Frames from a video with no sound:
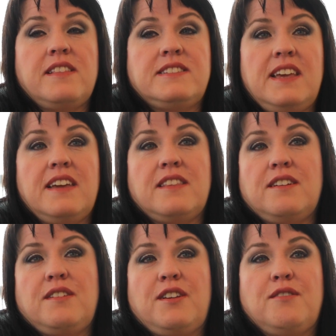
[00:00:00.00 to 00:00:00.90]
the saying
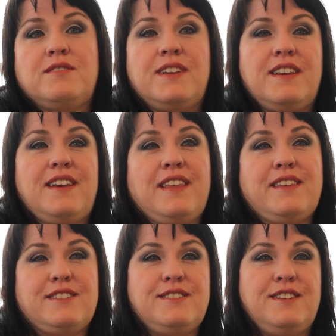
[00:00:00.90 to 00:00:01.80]
that, to get an
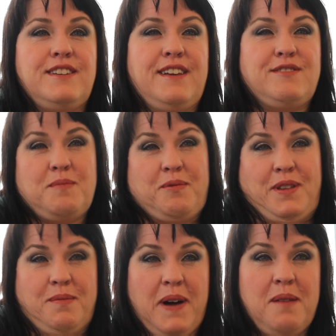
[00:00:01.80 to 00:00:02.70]
atheist you need to have someone
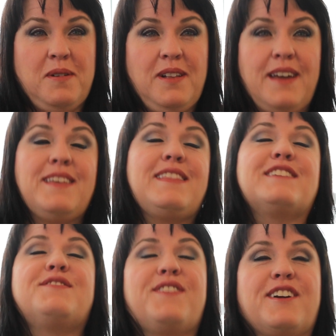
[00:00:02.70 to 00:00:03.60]
read the Bible, I think
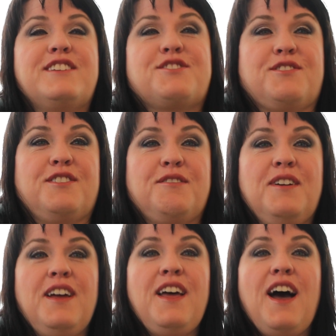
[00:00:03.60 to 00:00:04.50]
that's very true.
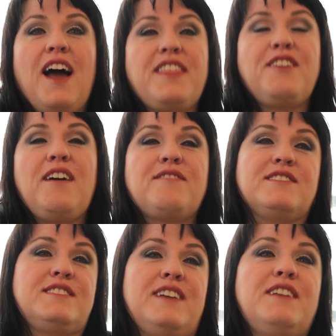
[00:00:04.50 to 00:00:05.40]
I think you have
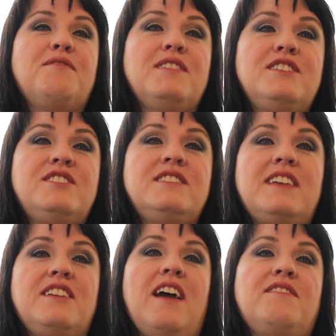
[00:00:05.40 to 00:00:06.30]
to study religions,
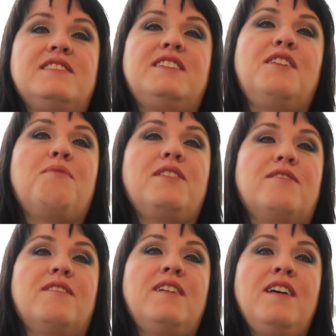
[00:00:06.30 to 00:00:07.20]
and you have to study why
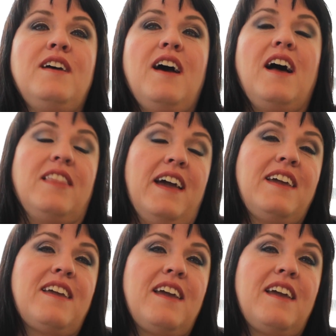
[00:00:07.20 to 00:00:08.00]
they're alike